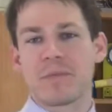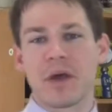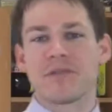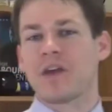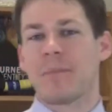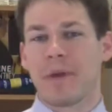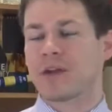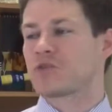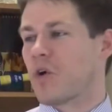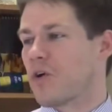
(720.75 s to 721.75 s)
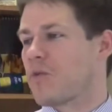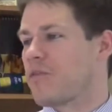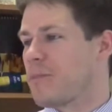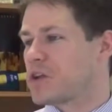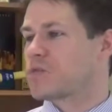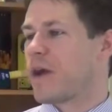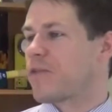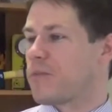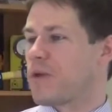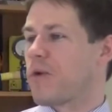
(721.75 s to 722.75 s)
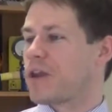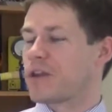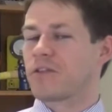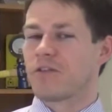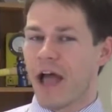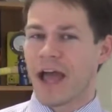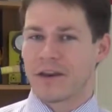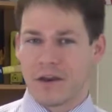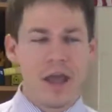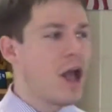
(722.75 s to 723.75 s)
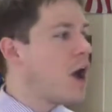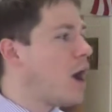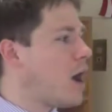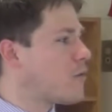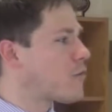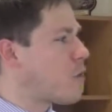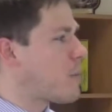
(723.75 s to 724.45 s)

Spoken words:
but Petrarch would have much rather me read it in Latin. So